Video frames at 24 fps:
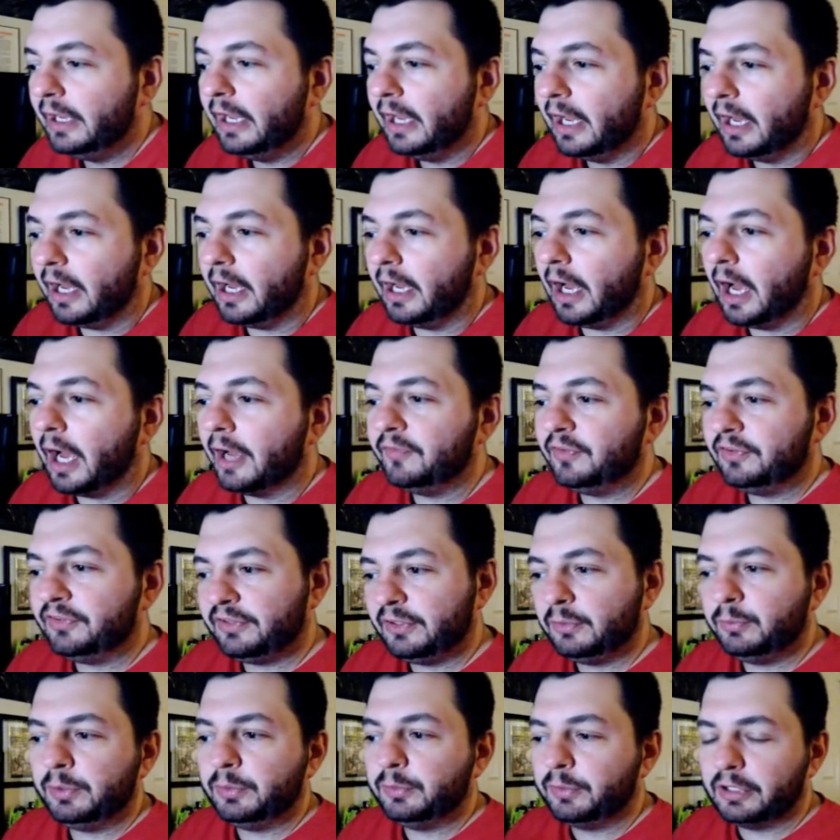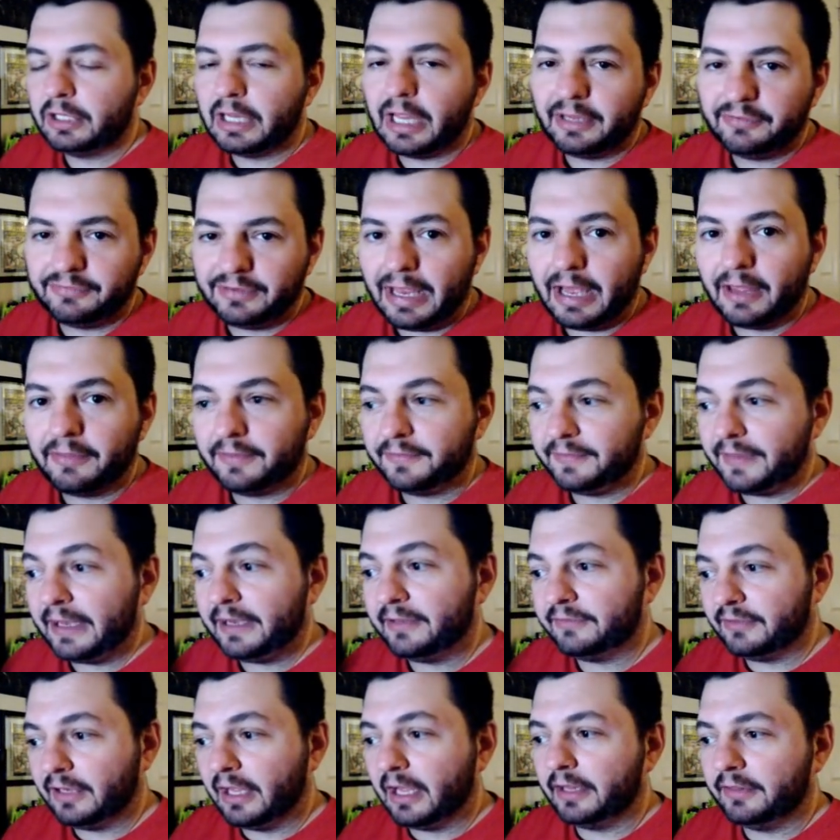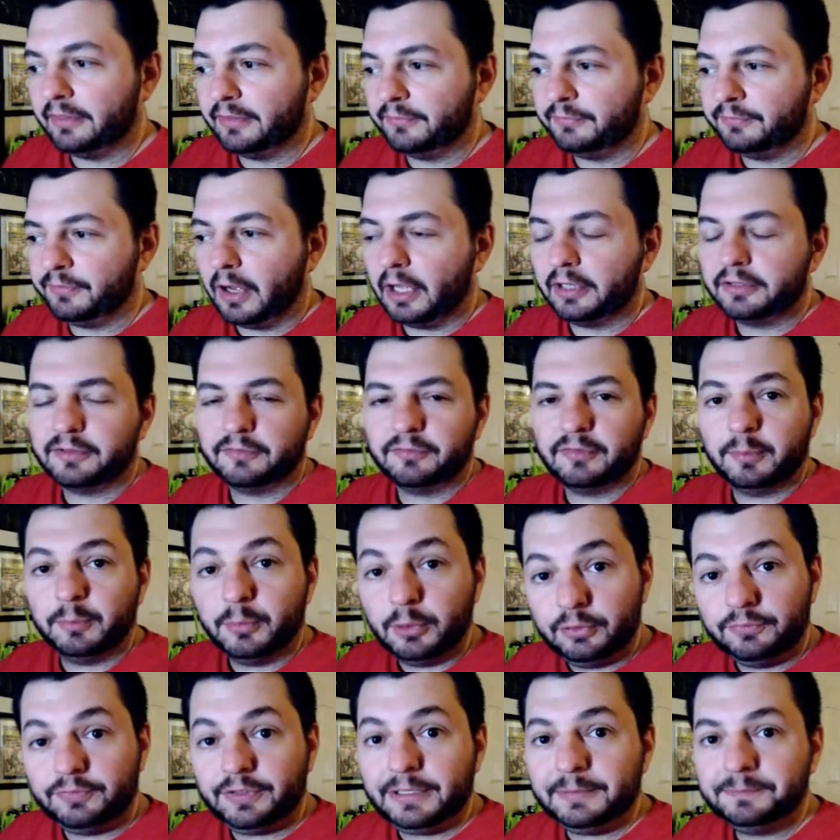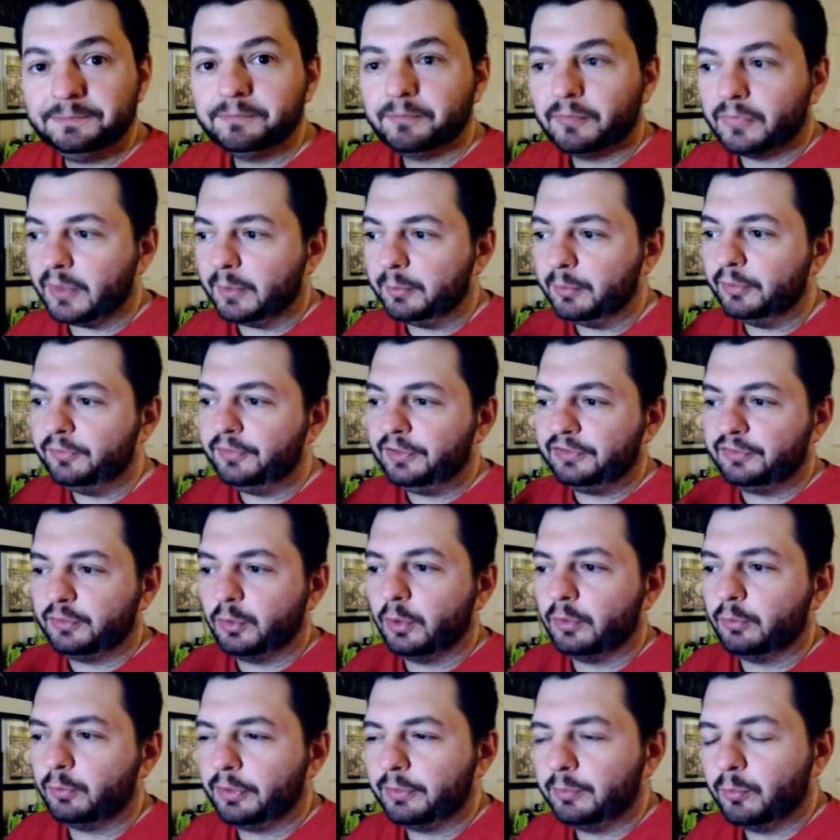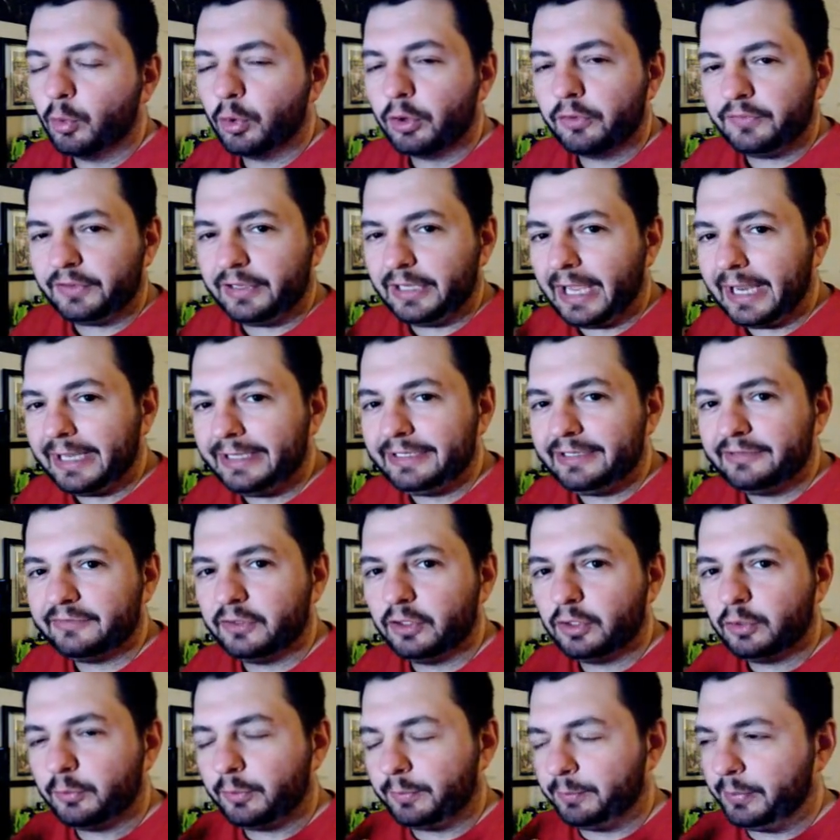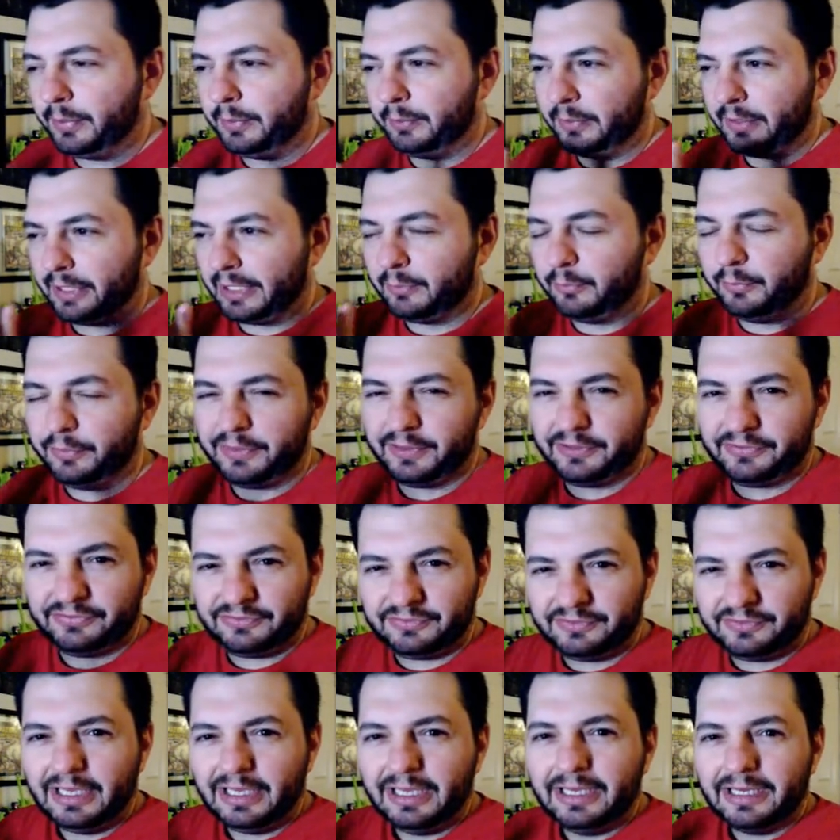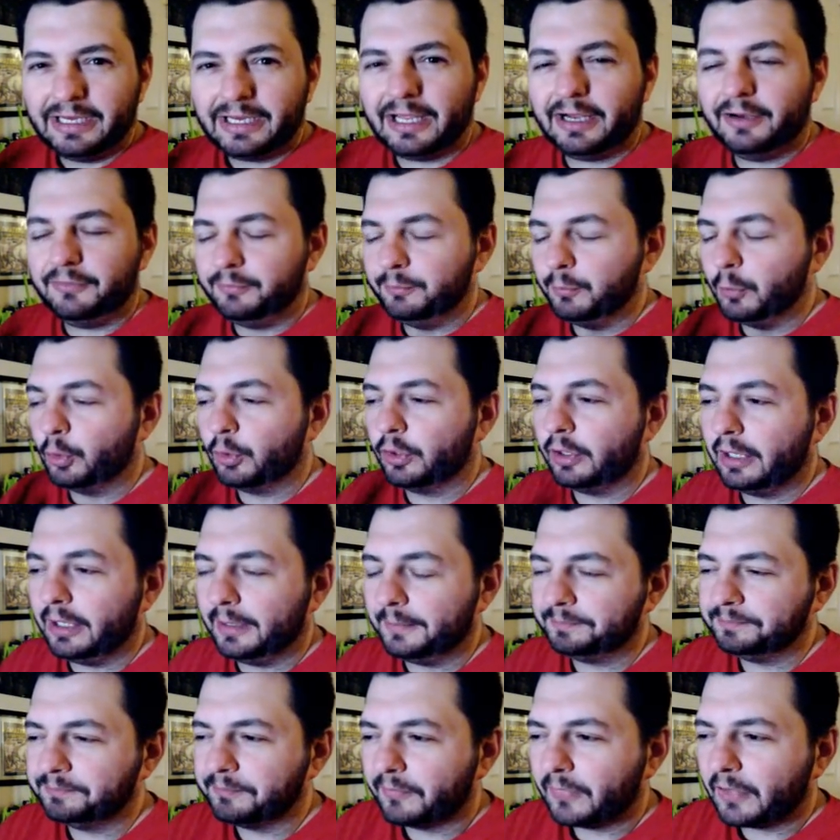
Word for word: obviously, we realize now that that is not the font of the movie the movie's going with more of a 90s look with like with a kind of more um,